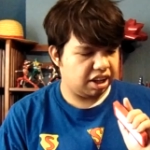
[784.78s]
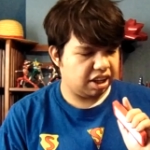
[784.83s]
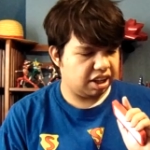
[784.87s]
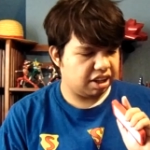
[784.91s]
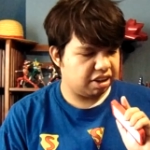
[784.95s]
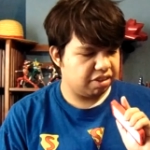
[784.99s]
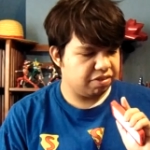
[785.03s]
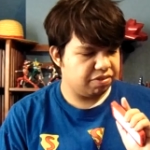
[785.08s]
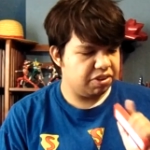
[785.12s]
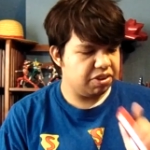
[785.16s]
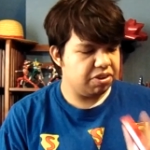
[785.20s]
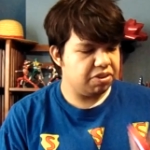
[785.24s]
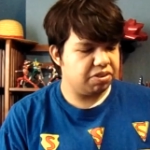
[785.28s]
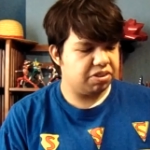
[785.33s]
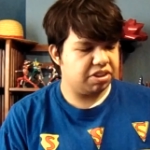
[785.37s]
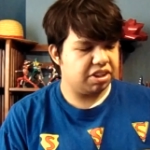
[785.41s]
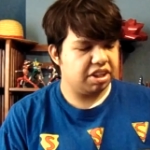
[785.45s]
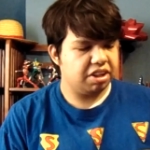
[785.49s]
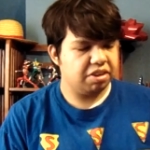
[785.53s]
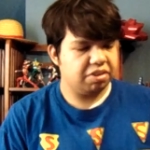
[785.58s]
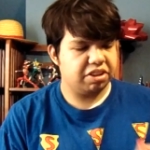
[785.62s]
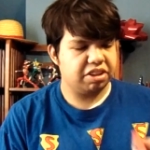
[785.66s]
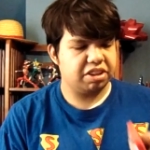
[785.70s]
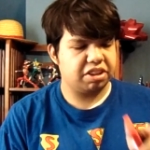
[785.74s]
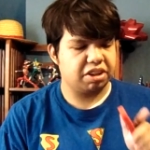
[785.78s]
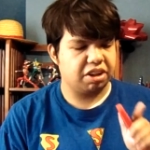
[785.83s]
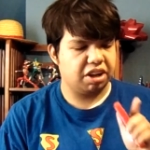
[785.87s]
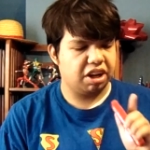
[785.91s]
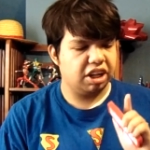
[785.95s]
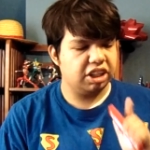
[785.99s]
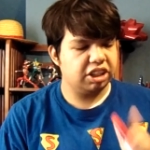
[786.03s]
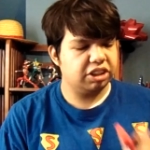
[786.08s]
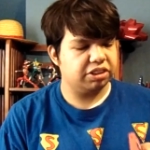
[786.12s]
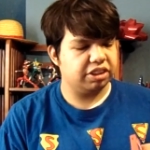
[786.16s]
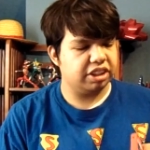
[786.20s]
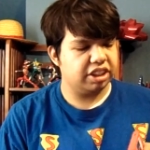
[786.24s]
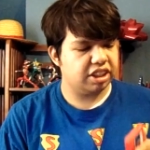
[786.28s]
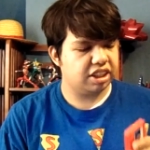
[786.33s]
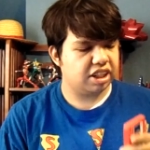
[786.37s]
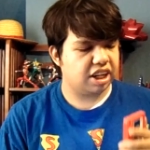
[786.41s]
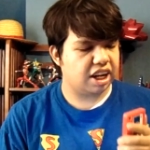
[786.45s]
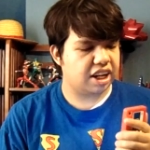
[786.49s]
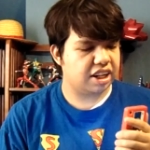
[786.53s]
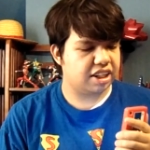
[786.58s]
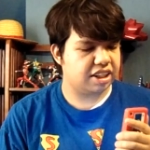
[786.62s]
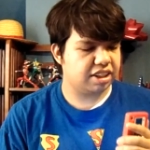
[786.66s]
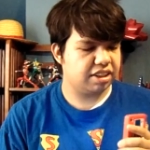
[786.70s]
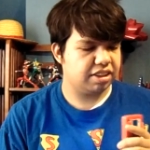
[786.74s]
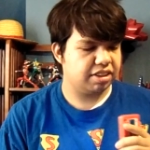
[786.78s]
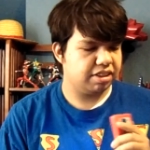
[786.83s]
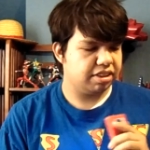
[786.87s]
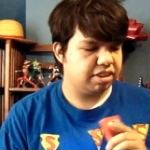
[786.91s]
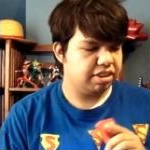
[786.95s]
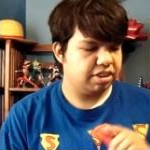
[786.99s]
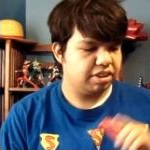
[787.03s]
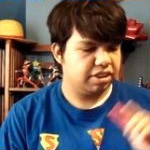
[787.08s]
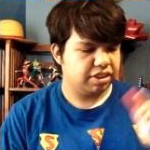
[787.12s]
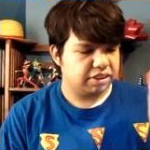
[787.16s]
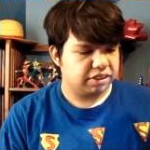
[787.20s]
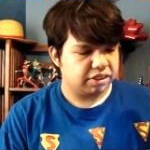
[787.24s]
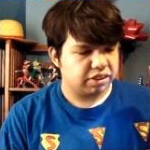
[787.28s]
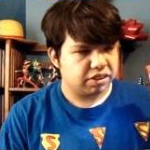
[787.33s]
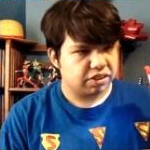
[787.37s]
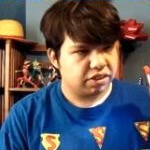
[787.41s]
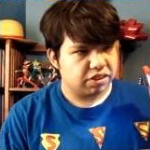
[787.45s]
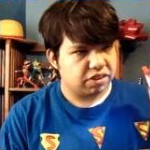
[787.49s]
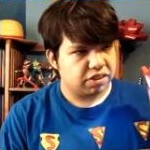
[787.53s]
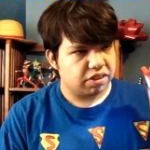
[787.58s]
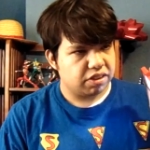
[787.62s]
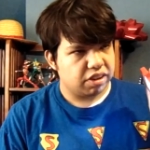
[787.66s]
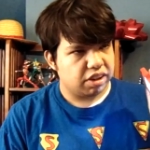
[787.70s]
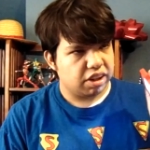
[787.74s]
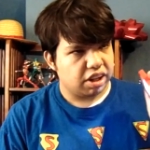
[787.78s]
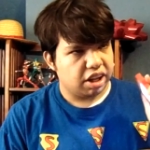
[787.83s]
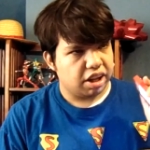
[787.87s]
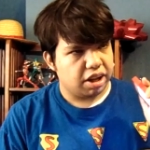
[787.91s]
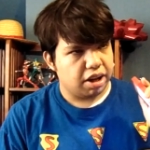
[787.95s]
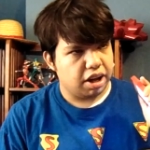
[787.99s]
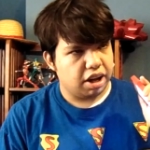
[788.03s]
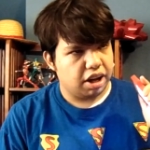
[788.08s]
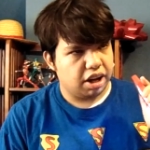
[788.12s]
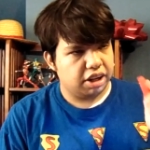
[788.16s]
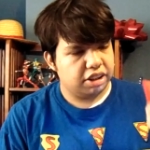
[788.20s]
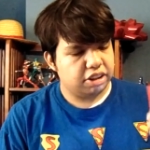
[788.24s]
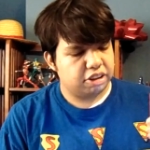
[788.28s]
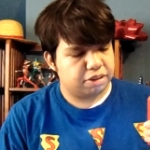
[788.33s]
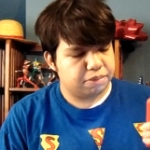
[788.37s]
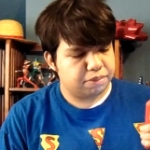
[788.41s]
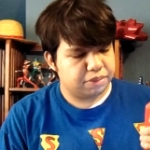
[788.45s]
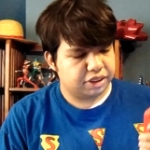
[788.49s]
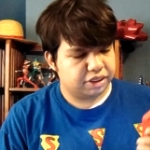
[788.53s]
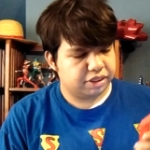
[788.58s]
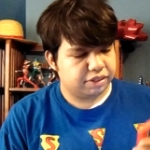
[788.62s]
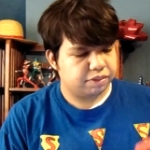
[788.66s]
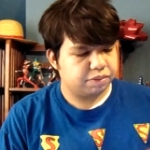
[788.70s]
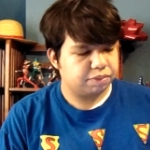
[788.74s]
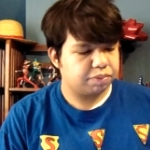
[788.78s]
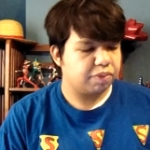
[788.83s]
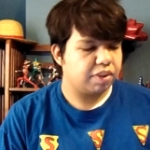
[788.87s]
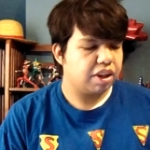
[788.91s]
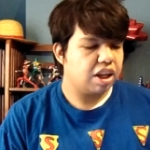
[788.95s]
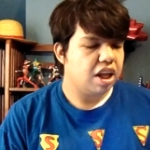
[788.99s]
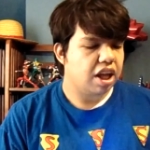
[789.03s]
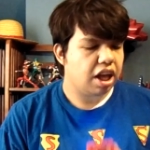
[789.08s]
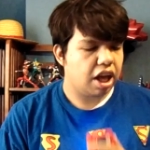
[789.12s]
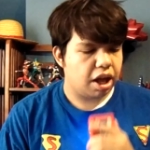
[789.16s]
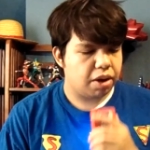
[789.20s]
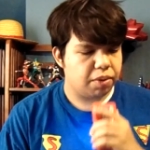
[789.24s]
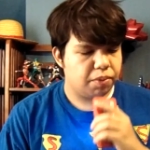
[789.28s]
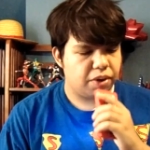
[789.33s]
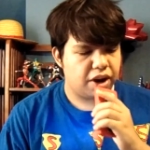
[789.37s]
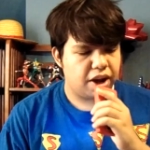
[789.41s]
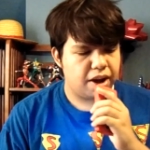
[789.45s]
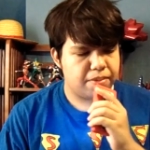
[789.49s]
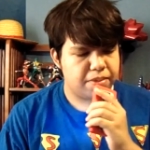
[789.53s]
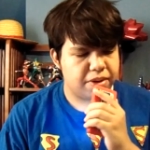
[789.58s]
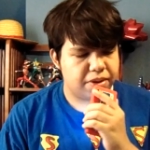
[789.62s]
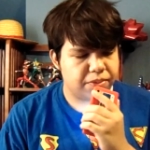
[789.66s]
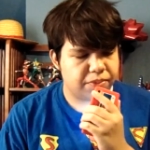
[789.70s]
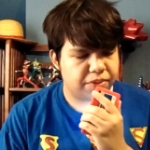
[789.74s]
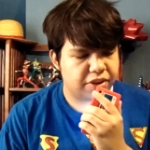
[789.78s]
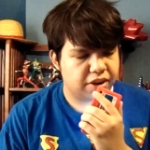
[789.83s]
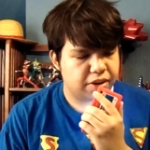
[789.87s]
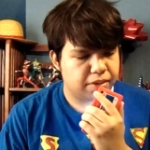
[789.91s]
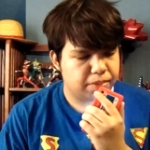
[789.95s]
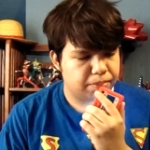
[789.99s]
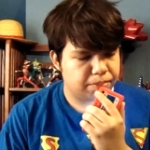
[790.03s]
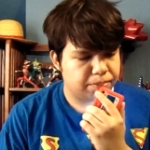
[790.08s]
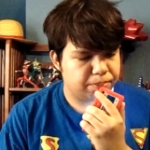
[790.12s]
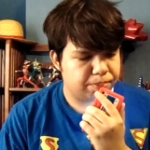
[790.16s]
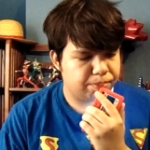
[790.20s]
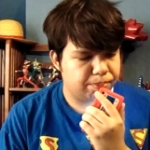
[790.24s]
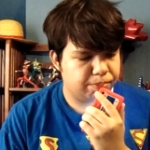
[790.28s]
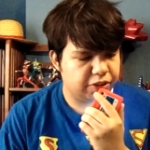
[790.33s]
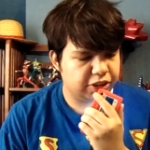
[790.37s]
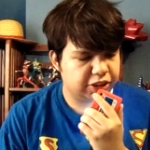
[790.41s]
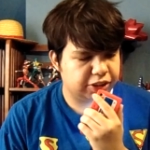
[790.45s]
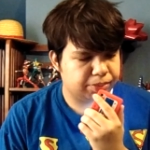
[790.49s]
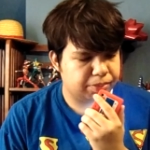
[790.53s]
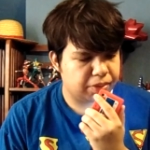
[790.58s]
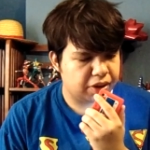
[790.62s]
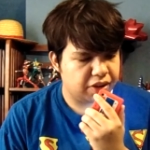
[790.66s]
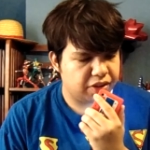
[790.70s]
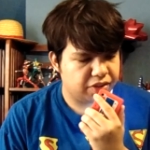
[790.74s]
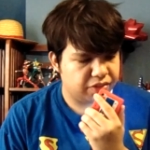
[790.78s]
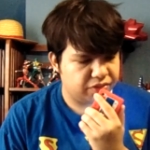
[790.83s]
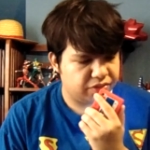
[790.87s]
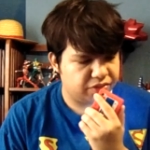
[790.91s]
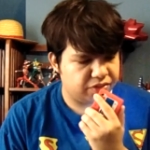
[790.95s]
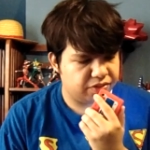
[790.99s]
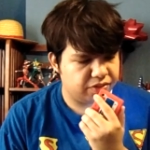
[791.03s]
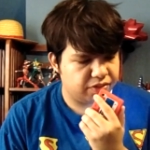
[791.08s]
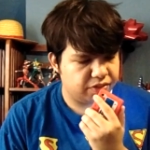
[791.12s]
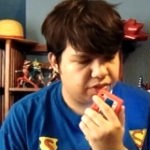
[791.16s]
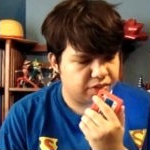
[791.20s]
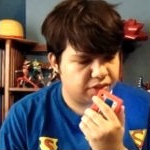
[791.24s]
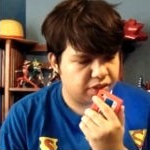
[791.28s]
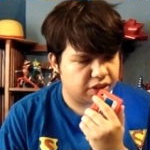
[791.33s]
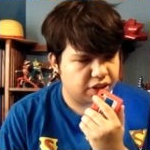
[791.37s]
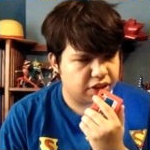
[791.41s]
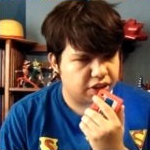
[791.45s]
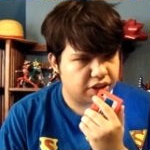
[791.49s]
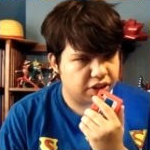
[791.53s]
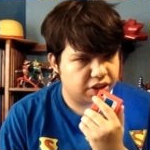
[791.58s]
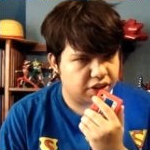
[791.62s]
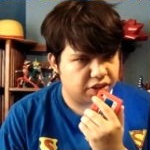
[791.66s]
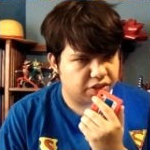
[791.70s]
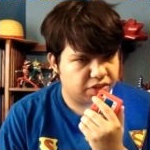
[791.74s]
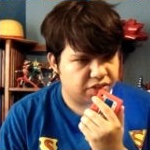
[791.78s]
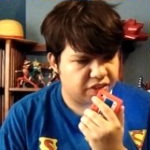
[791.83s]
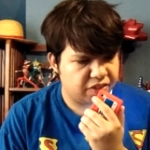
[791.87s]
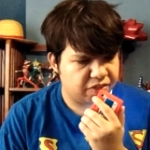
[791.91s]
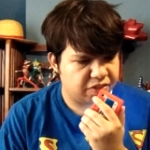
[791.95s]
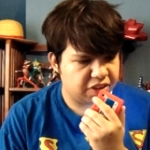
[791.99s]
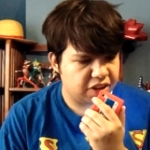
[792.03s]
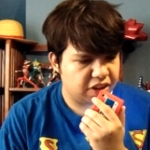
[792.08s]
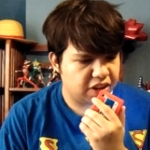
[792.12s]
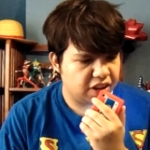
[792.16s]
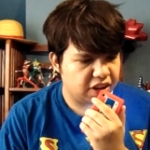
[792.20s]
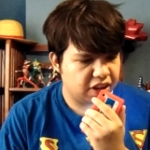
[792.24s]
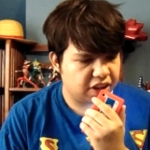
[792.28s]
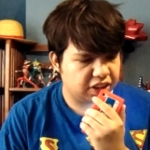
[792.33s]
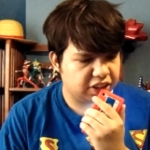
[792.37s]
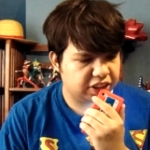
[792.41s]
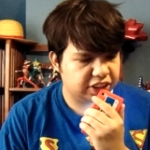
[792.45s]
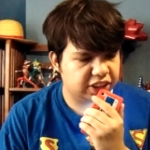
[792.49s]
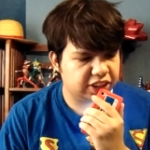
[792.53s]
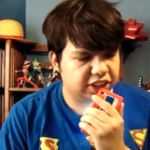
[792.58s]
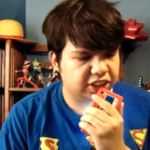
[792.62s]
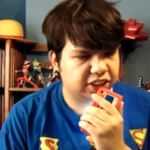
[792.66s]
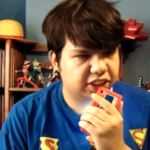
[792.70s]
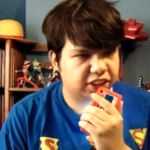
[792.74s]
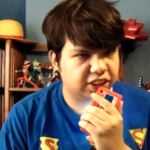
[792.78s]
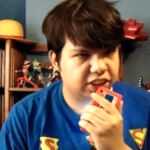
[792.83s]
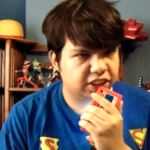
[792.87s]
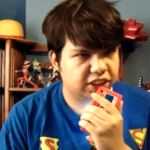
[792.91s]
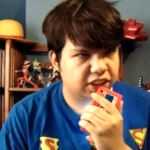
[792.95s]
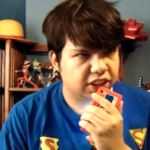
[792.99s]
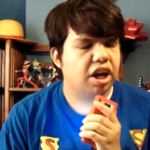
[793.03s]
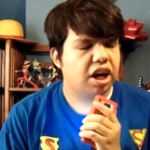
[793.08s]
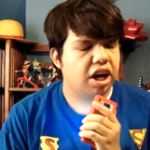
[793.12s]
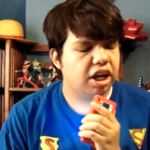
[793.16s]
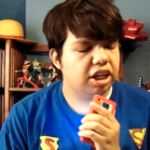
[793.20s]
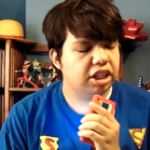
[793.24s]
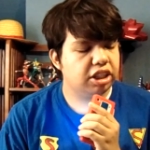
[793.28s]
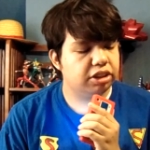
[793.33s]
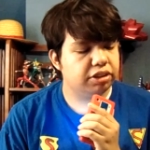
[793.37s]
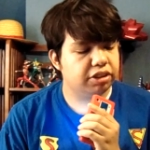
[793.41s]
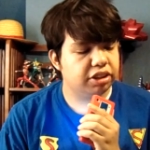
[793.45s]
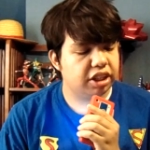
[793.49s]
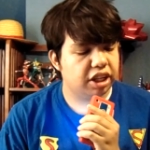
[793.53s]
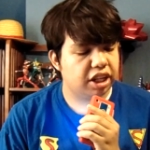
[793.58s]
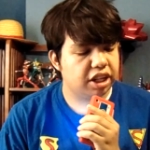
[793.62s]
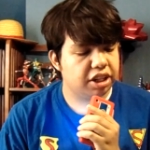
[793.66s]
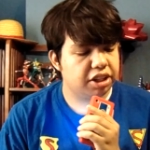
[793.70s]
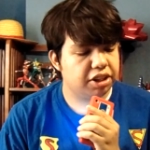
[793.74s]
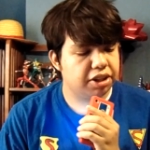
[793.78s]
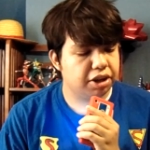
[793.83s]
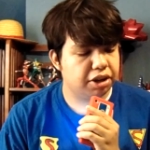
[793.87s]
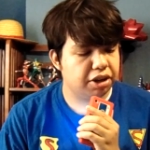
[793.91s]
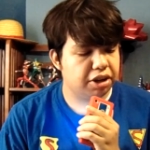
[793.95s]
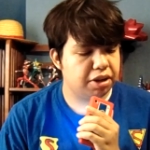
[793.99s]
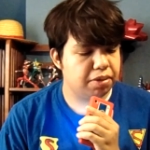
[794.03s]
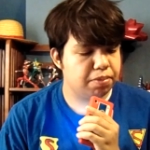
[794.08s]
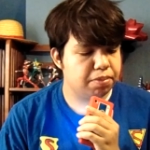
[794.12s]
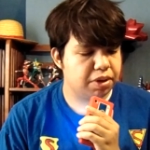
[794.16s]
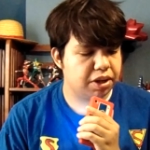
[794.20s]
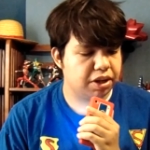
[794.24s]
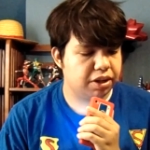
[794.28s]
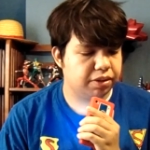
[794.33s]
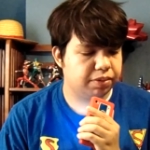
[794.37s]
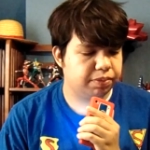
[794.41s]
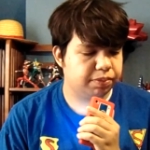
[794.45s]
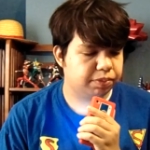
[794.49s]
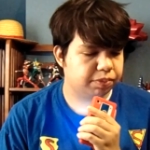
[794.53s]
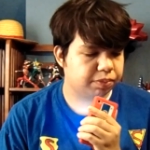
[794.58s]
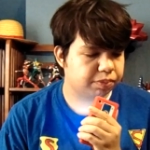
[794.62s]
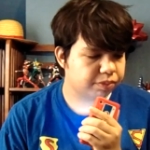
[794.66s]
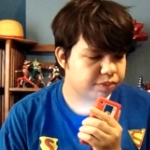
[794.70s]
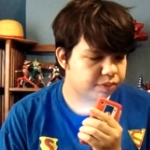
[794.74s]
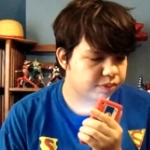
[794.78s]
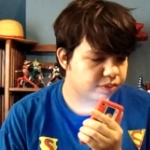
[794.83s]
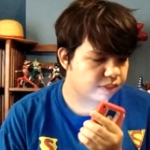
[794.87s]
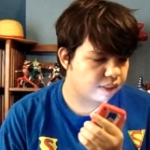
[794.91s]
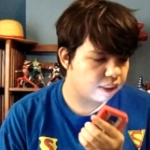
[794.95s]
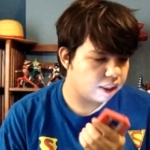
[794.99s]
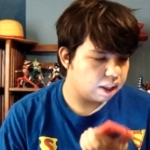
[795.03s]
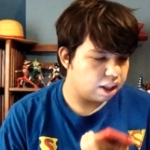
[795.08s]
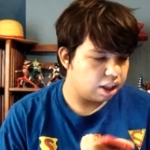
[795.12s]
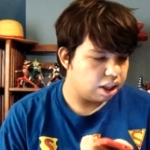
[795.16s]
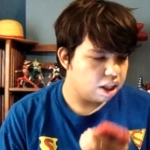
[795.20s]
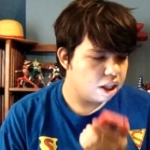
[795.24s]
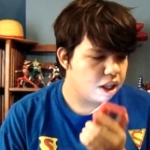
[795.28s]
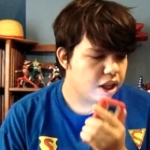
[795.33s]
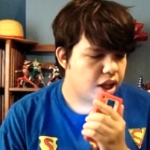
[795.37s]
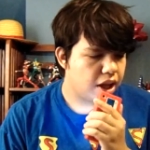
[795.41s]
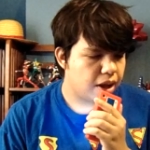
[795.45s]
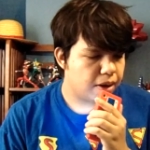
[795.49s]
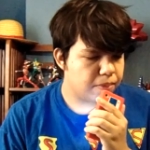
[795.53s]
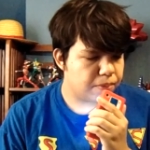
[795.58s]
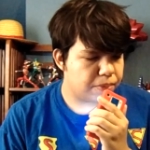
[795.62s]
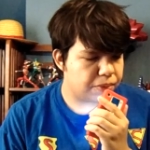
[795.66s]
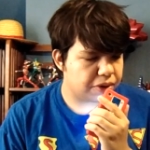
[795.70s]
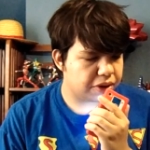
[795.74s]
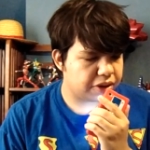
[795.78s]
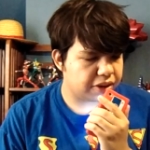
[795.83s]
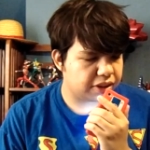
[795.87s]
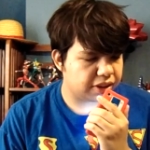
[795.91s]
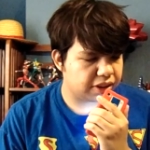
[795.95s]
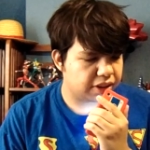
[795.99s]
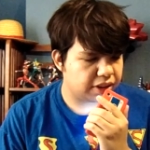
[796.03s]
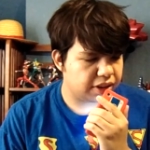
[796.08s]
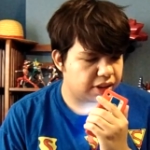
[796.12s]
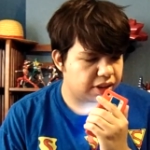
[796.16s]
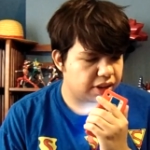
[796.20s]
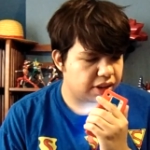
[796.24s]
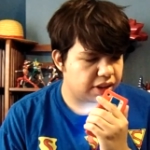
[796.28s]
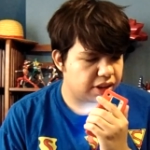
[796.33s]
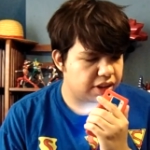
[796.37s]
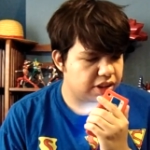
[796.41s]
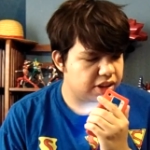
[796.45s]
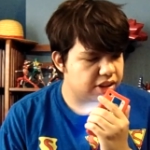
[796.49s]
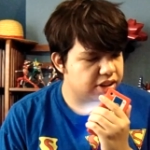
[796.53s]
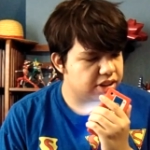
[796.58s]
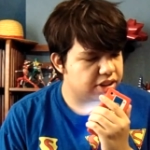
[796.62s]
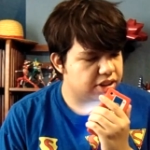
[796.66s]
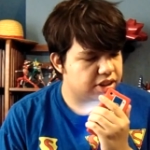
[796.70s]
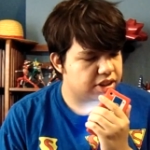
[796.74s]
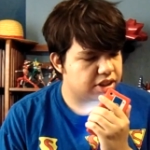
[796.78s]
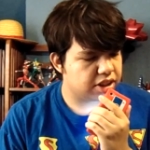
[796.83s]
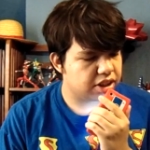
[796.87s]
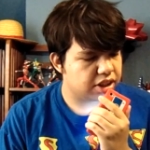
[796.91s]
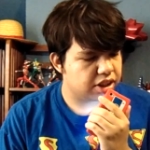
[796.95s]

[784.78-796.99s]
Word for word: I, got confused because it's 100, not 100 mil. And Robin went up just like uh, 50. Like she's 130 mil, and Brook is